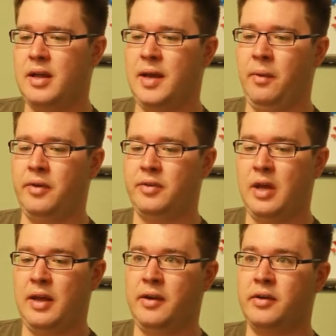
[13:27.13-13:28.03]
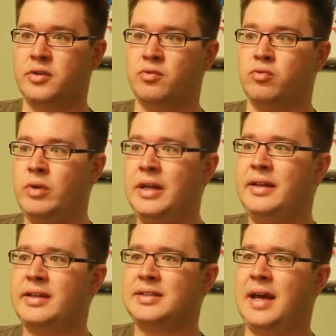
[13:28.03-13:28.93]
it was, here's a really
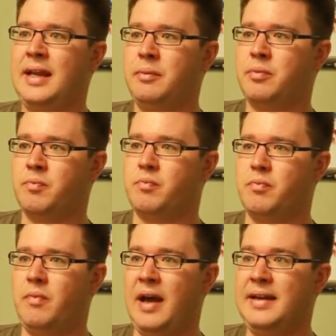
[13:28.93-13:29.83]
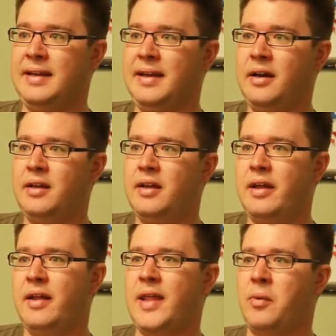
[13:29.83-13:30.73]
exciting idea
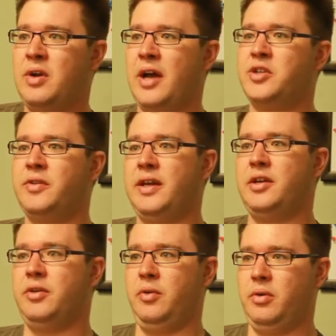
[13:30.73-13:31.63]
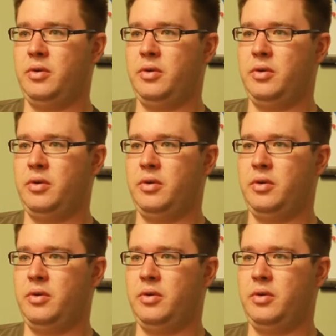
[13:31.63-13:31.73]
that we're not sure they can do.